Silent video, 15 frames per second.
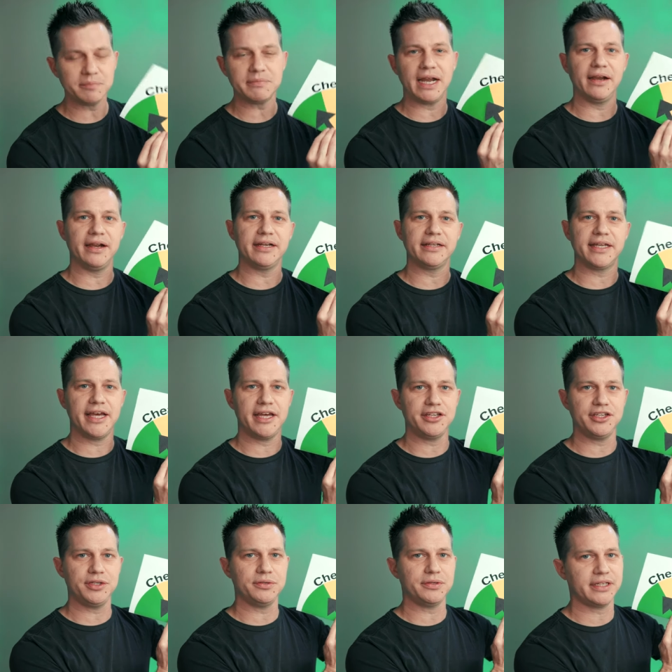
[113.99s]
you're married, can
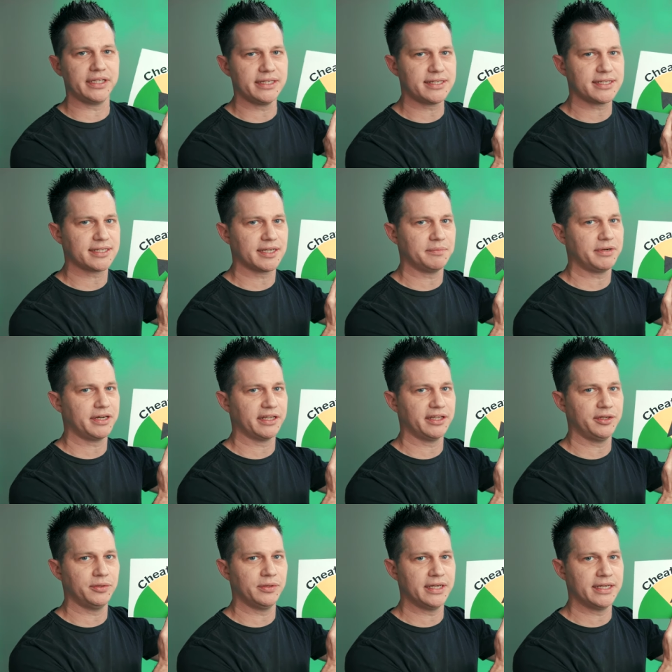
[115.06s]
you kiss somebody
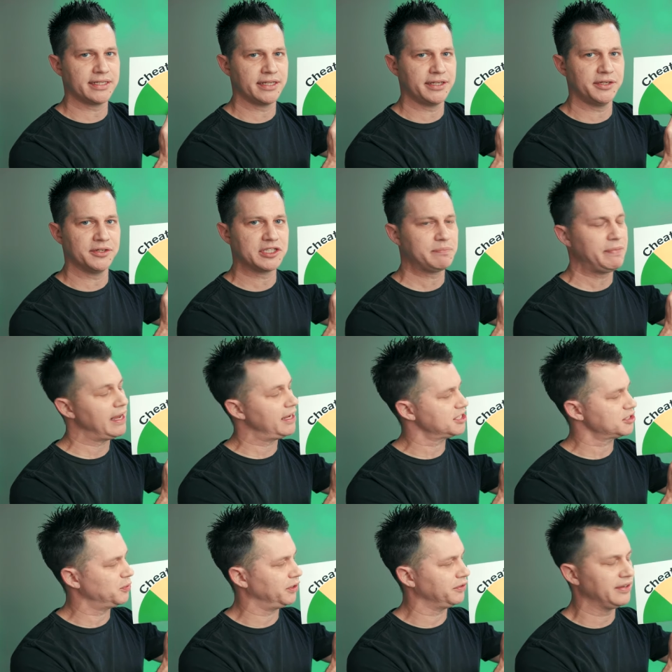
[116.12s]
who isn't your
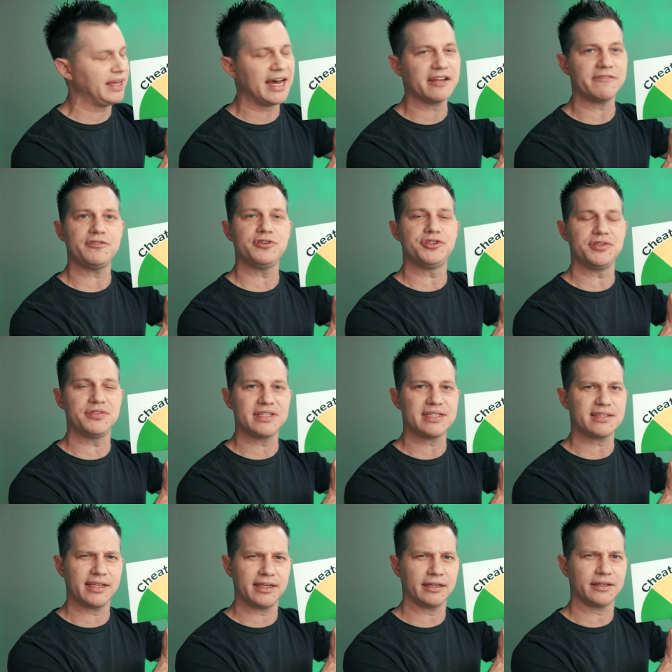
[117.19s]
spouse? Well, not if you do this
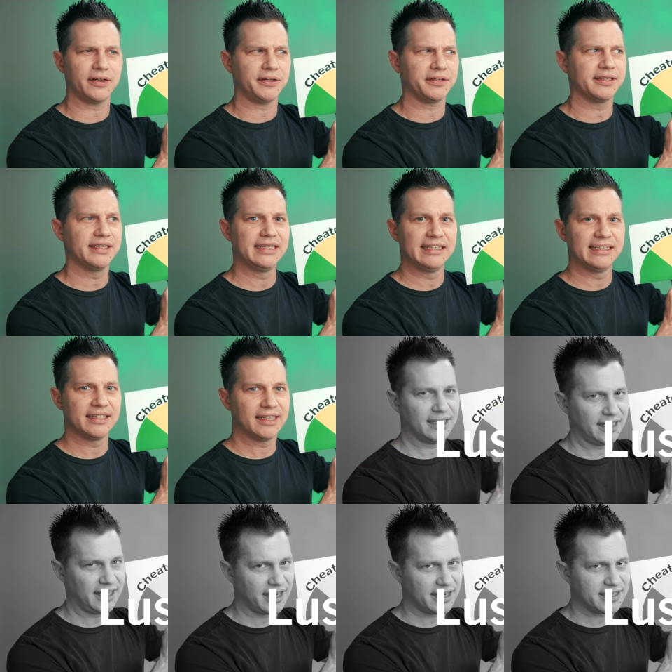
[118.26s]
thing called
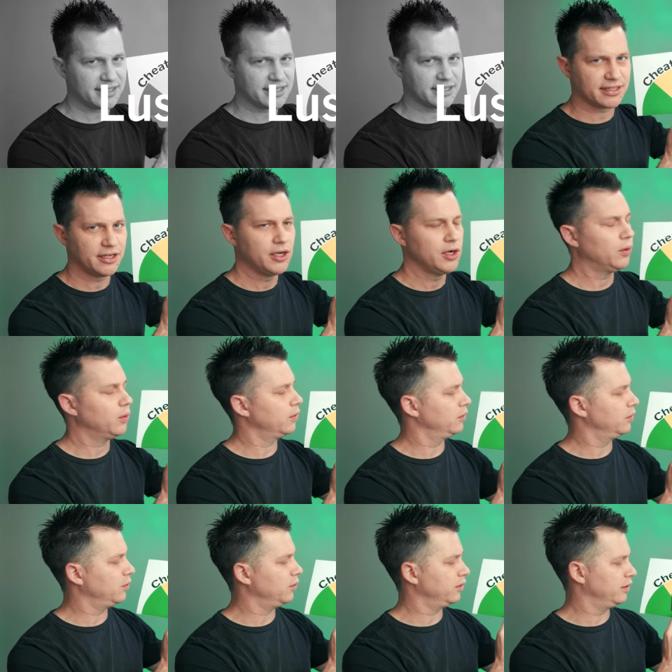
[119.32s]
lust or,
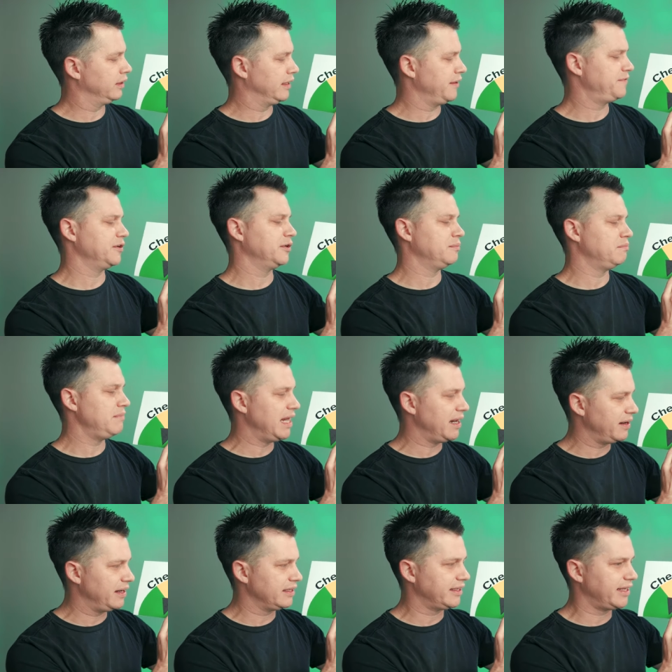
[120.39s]
or if you're
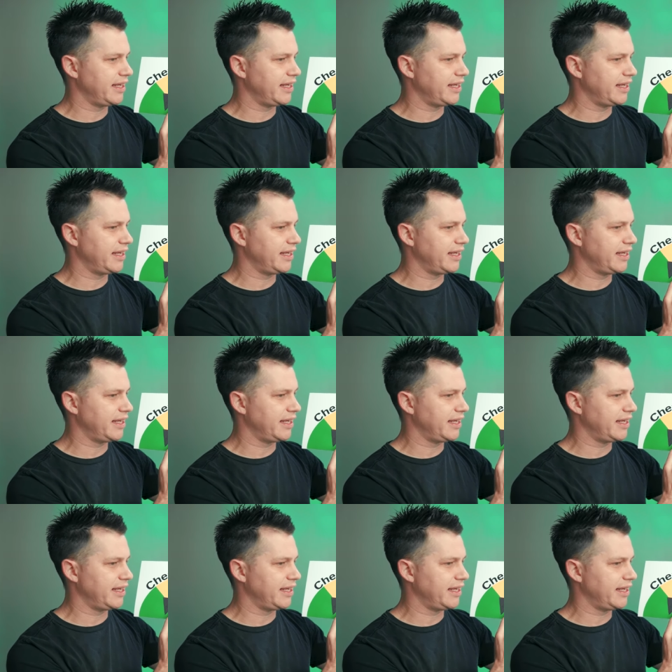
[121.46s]
married,